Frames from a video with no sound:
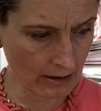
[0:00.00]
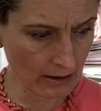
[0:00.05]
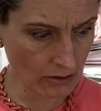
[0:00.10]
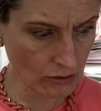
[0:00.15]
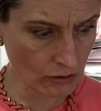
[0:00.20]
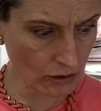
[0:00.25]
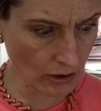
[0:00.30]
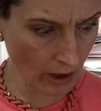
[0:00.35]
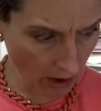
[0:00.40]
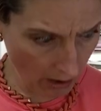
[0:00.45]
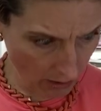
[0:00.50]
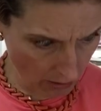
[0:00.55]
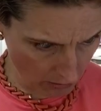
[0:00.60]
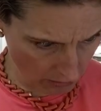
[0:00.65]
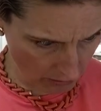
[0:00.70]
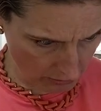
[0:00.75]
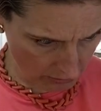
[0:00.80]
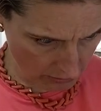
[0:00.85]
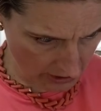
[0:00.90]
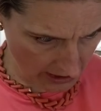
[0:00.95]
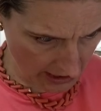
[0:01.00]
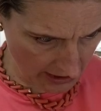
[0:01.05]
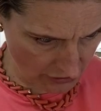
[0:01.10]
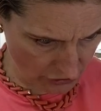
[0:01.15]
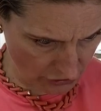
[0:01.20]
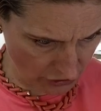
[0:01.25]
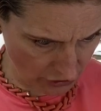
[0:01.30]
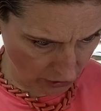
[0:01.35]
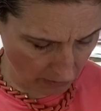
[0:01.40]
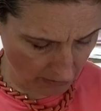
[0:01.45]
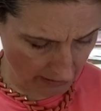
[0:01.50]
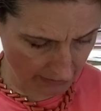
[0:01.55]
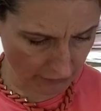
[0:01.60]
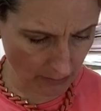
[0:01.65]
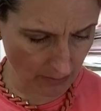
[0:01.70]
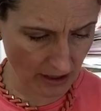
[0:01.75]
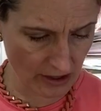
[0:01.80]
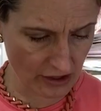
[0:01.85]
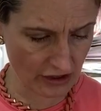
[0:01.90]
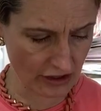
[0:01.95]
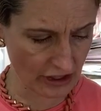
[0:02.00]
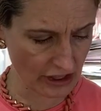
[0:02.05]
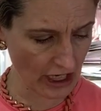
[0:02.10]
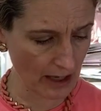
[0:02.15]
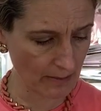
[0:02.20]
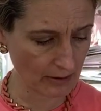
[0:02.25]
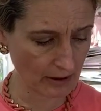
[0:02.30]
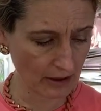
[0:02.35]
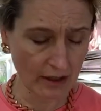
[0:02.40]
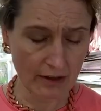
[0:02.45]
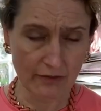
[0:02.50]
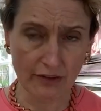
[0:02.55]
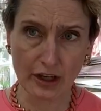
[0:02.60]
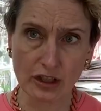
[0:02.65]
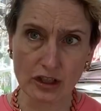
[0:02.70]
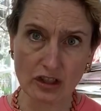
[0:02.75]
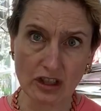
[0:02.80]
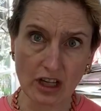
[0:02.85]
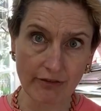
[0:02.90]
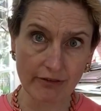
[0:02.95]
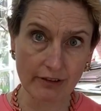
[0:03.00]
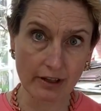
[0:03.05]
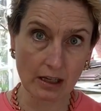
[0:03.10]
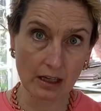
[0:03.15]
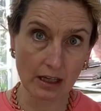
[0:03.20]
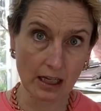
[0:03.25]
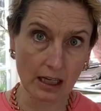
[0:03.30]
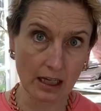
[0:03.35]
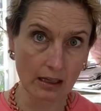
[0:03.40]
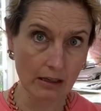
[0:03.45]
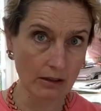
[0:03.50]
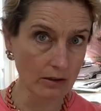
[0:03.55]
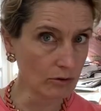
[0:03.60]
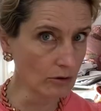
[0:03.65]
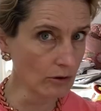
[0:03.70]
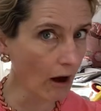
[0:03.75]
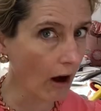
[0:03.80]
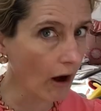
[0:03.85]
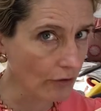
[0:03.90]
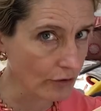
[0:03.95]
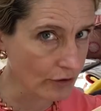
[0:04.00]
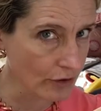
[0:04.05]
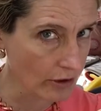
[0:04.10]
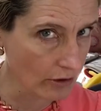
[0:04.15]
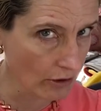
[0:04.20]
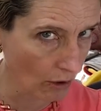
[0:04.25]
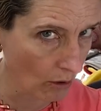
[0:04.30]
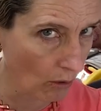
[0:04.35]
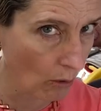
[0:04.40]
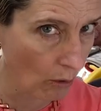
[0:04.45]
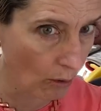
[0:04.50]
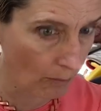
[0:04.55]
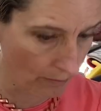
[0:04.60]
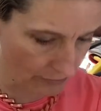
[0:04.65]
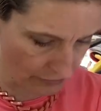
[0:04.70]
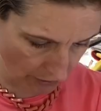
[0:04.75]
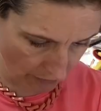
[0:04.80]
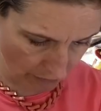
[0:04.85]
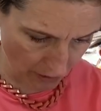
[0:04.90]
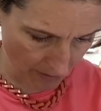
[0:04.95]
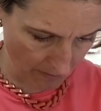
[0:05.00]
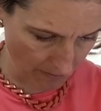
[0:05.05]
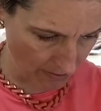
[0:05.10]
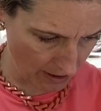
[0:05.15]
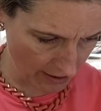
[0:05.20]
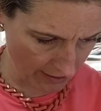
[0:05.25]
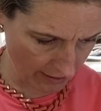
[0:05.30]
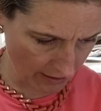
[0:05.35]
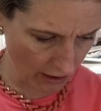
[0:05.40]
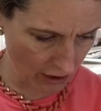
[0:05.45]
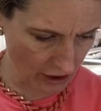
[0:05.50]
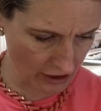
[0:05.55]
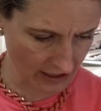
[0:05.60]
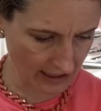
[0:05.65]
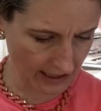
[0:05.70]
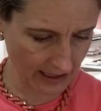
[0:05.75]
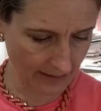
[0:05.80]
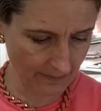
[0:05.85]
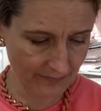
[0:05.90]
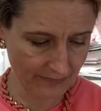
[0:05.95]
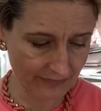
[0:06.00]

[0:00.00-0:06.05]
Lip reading: So, said Stoic from under the table, that is definitely not the corpse of Gwenbeard the Ghastly.